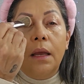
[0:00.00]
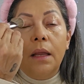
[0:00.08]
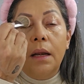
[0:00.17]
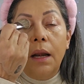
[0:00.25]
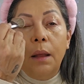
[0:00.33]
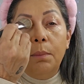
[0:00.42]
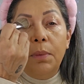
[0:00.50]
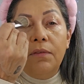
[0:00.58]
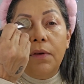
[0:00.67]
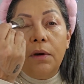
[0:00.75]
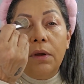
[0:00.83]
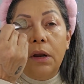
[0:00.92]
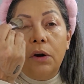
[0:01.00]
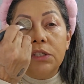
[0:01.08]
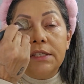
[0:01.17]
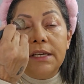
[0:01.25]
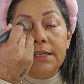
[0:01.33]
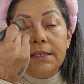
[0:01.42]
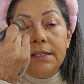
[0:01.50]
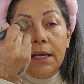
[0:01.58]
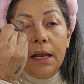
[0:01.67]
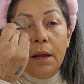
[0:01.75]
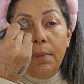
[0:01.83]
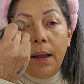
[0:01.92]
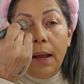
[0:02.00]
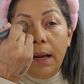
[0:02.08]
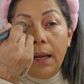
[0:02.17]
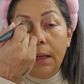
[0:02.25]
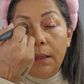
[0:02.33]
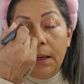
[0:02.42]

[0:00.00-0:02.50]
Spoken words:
not be very artistic about it,